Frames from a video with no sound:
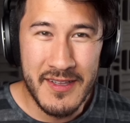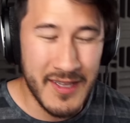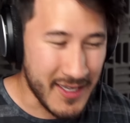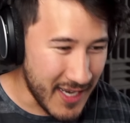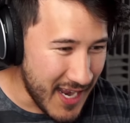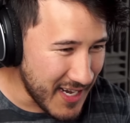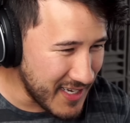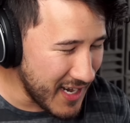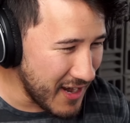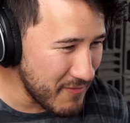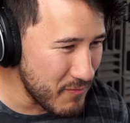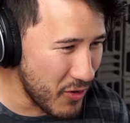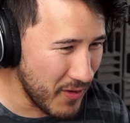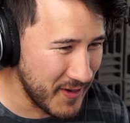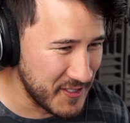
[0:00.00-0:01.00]
That guy gave
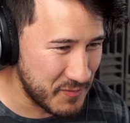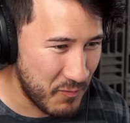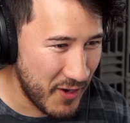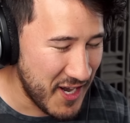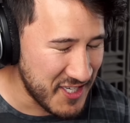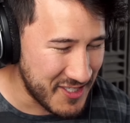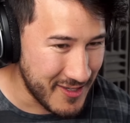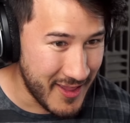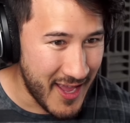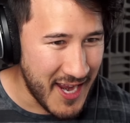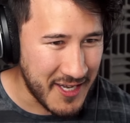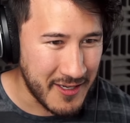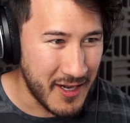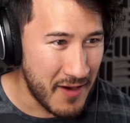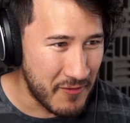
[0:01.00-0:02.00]
more inspiration than I
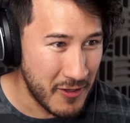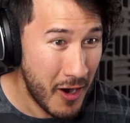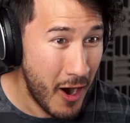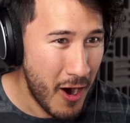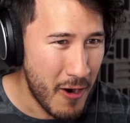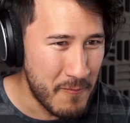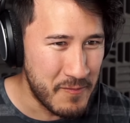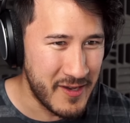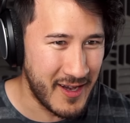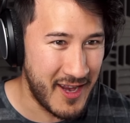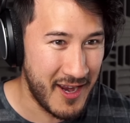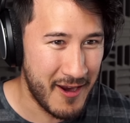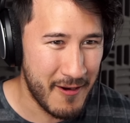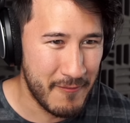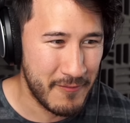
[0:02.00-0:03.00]
could ever hope to
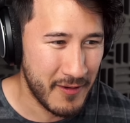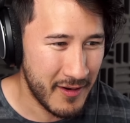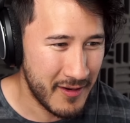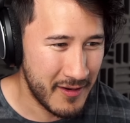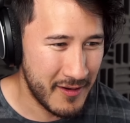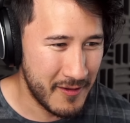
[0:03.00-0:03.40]
give!